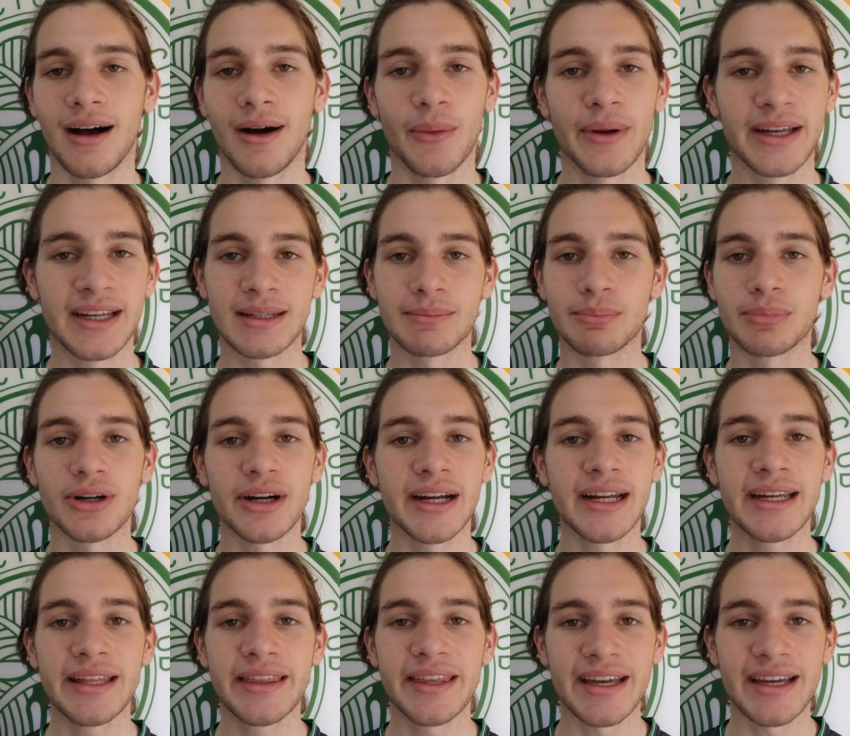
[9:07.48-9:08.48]
We can
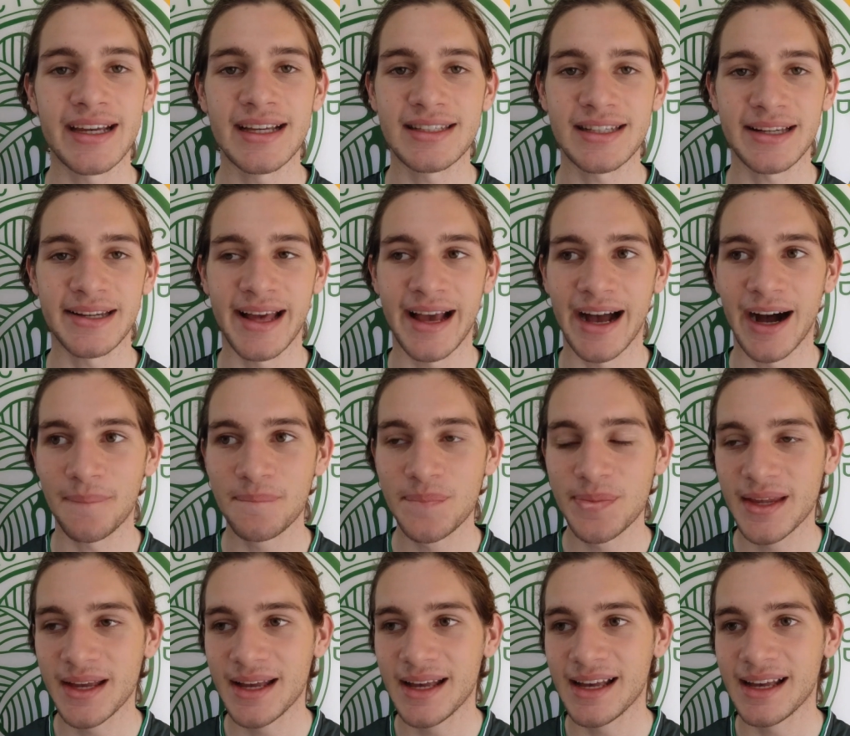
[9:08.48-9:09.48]
breathe easy now.
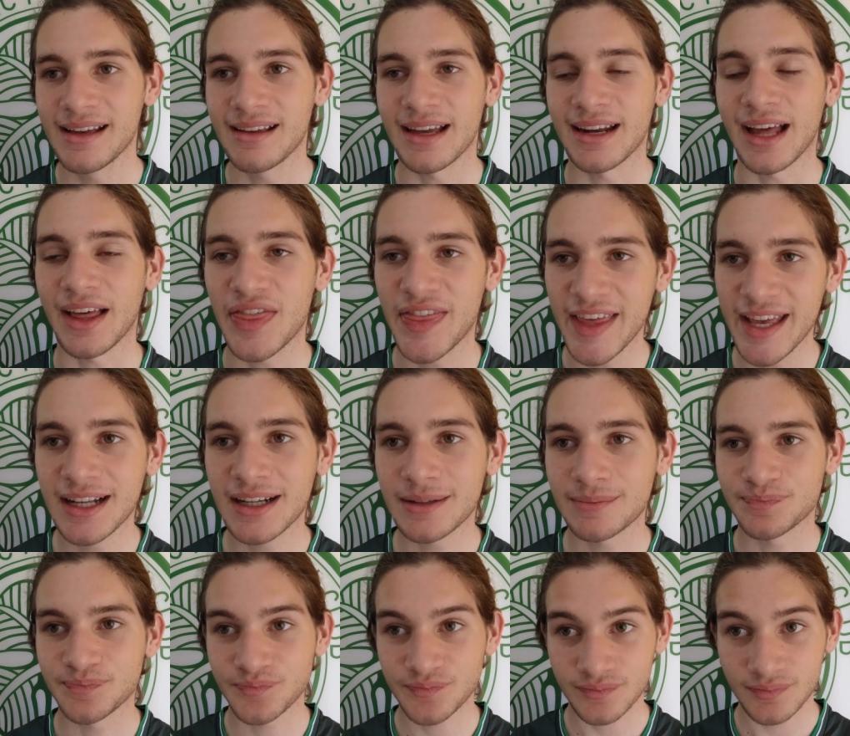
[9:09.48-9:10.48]
And I
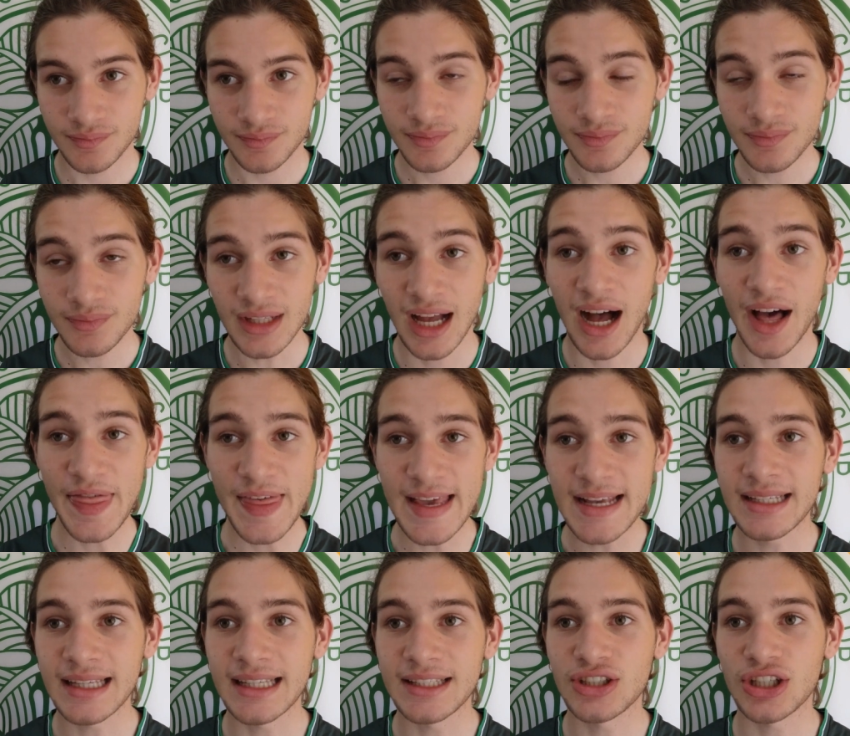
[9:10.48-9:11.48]
think
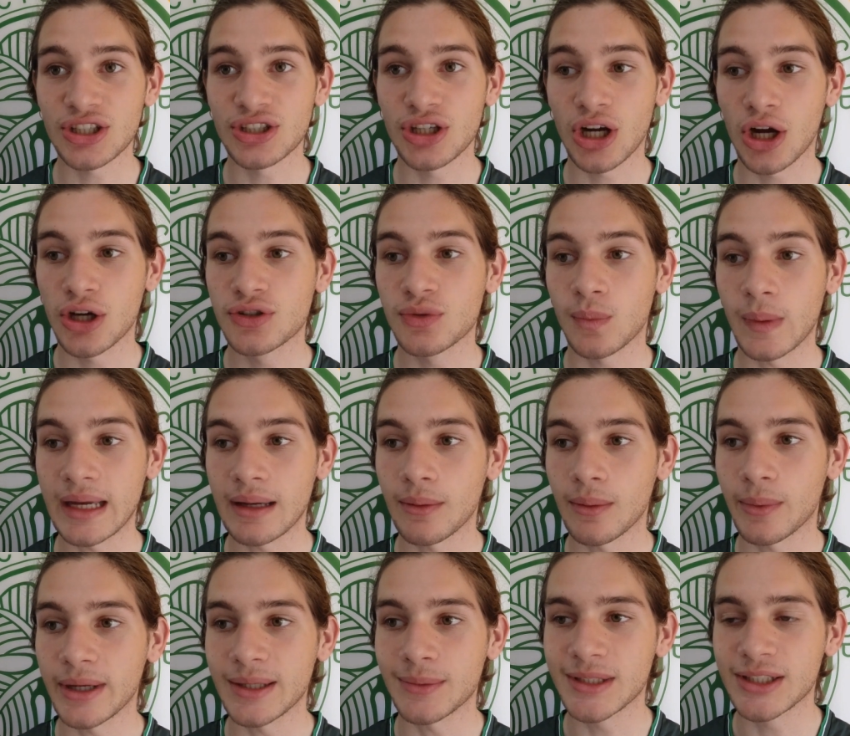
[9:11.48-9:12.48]
it just shows
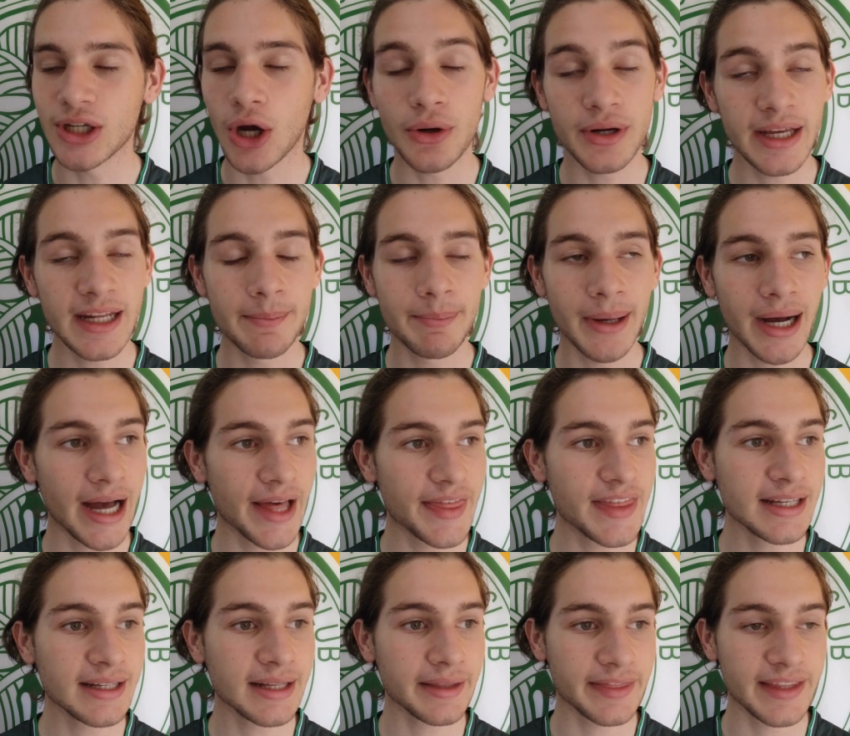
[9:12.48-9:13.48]
we don't need I
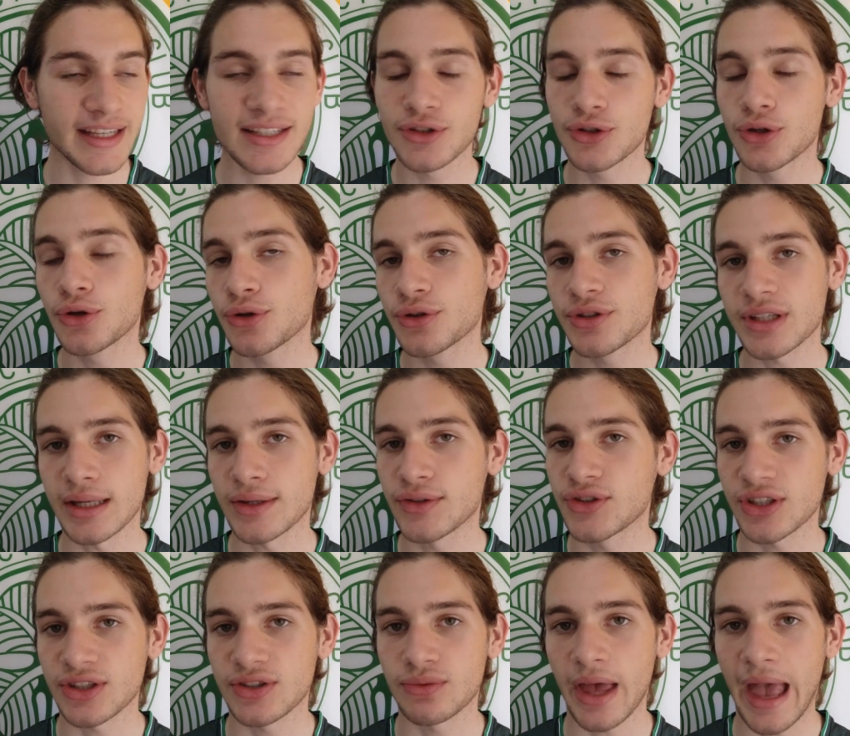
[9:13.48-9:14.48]
think this news is
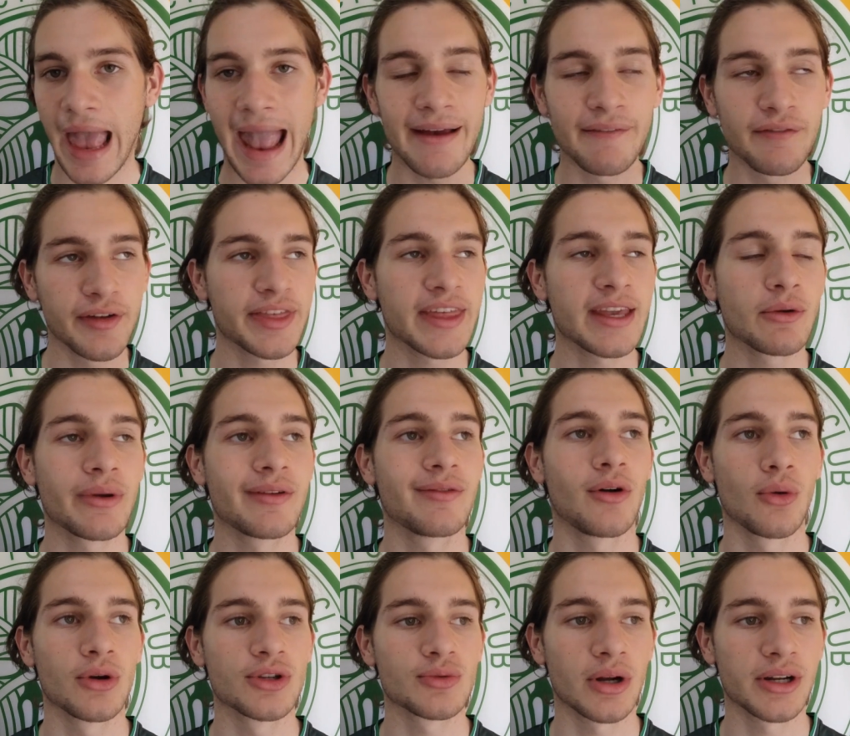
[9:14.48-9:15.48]
just everything we've
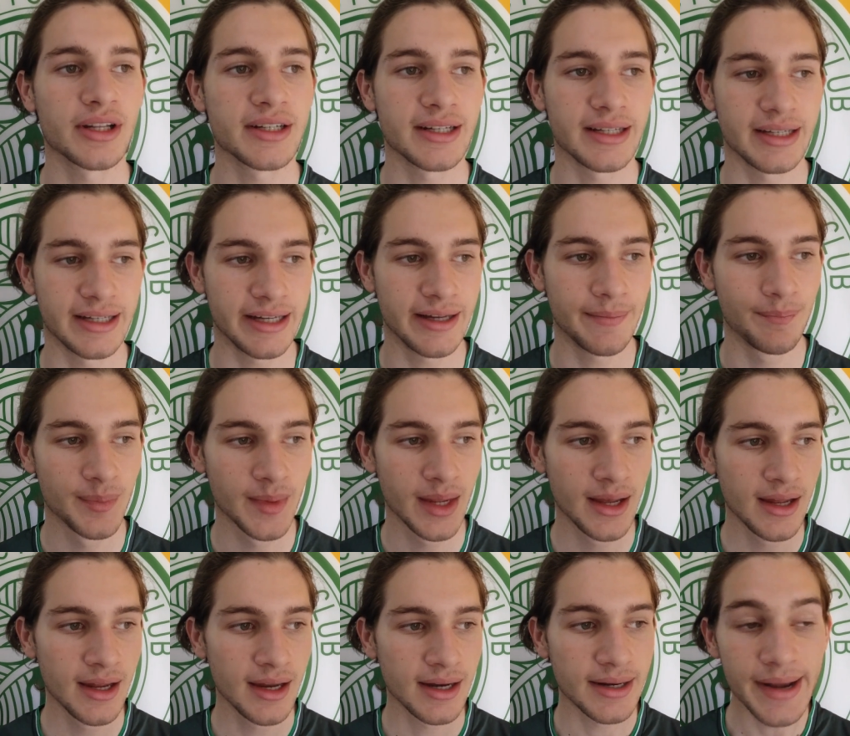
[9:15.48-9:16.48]
always wanted to hear.
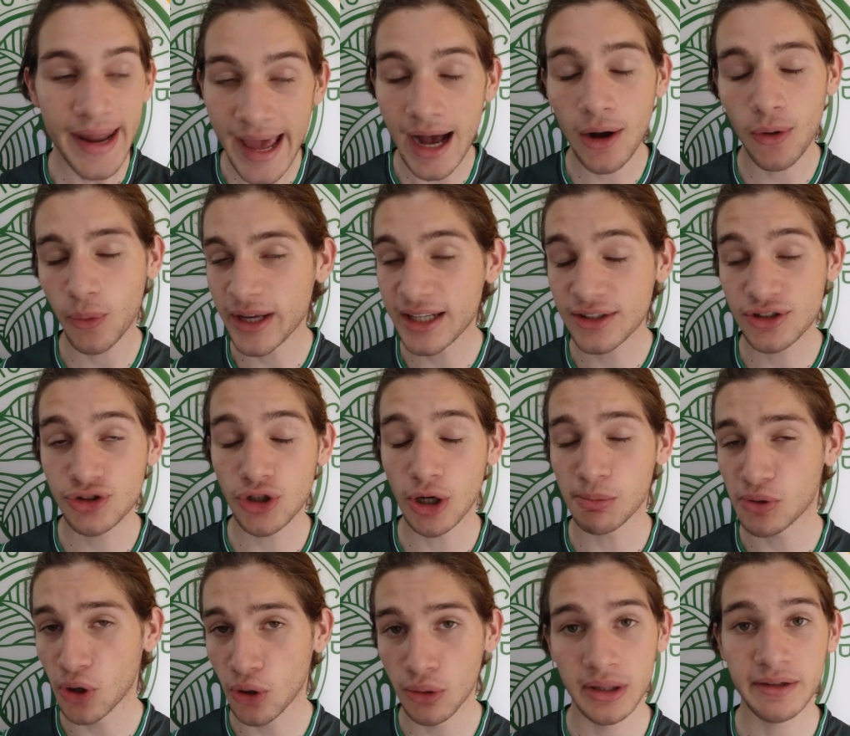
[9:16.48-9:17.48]
Now we can
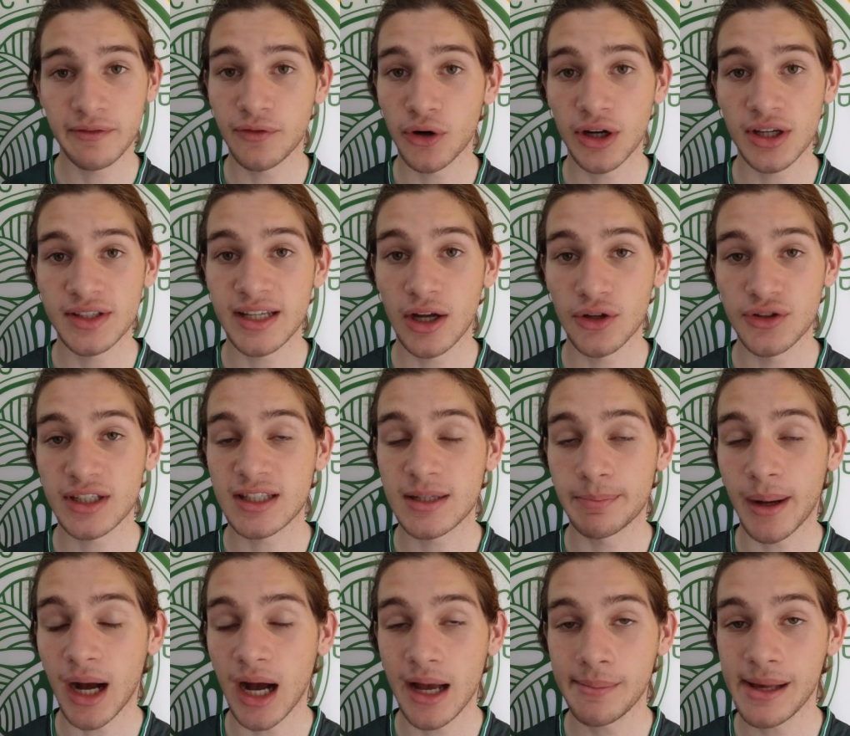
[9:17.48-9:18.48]
stop calling for our Celtic to
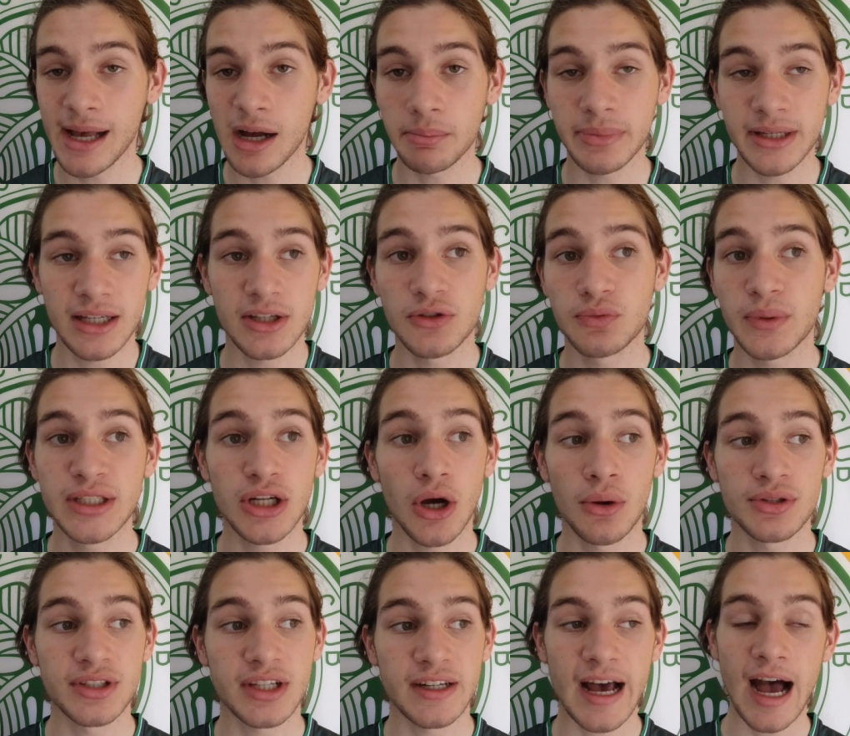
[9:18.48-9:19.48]
buy him out because we know
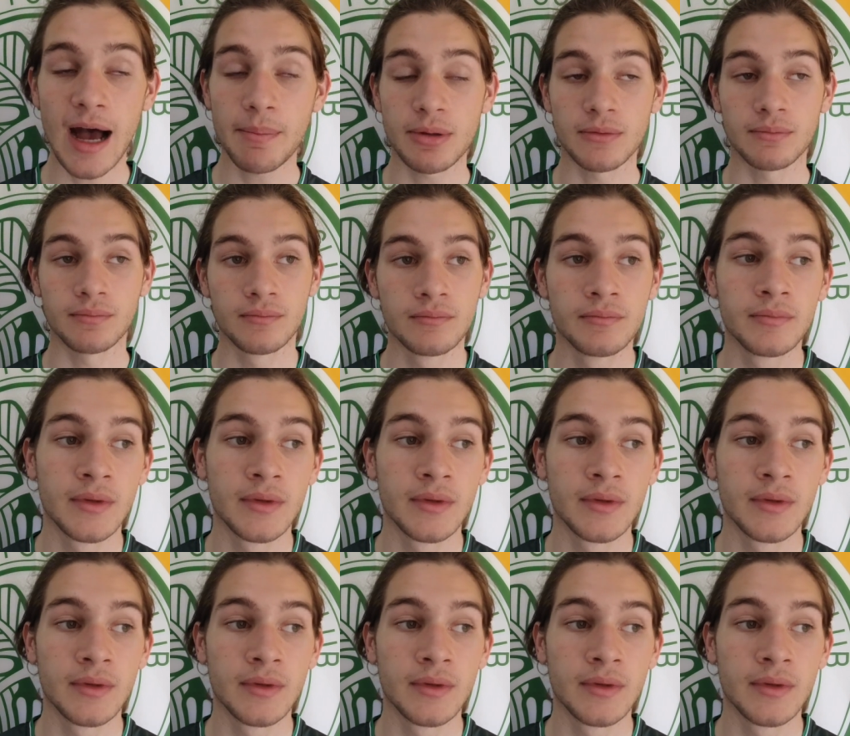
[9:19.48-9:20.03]
it's going to happen.